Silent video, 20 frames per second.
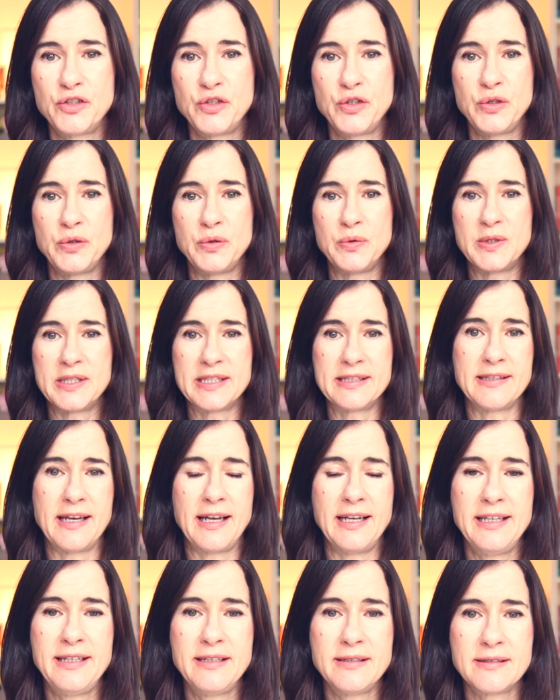to
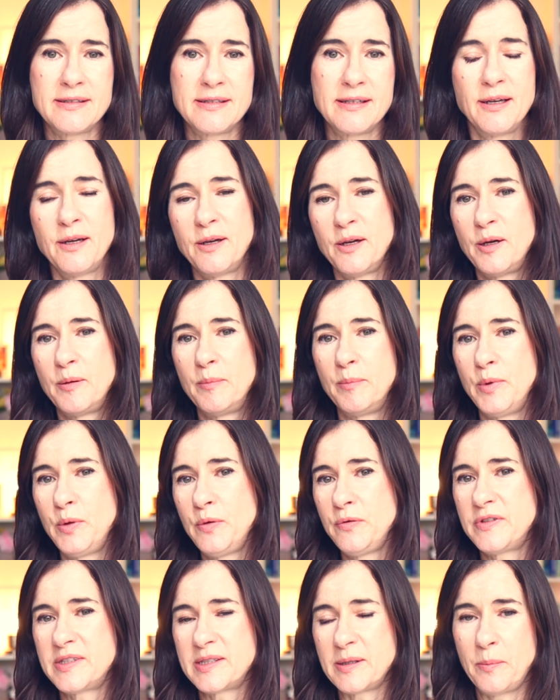sell it,
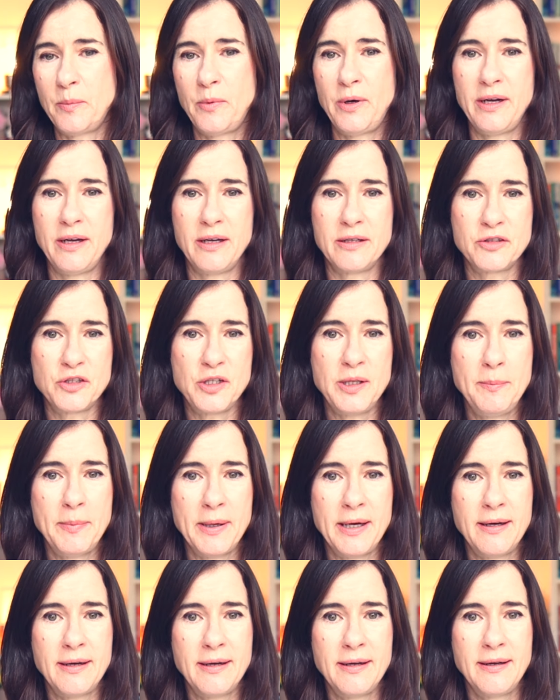move somewhere
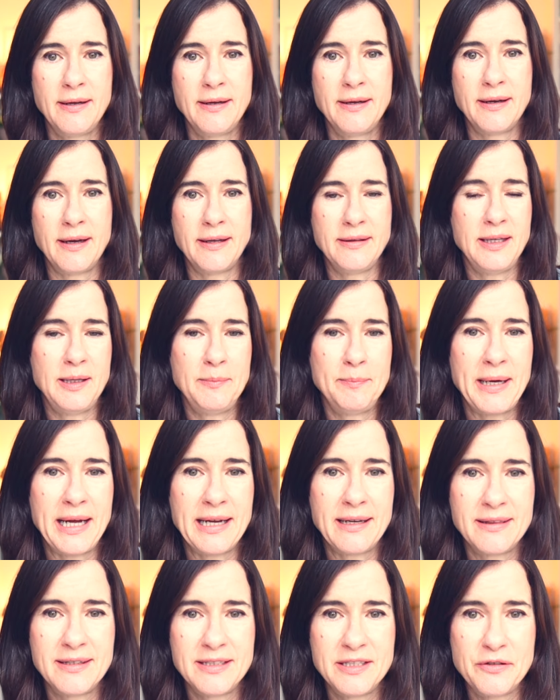cheaper, and then bank the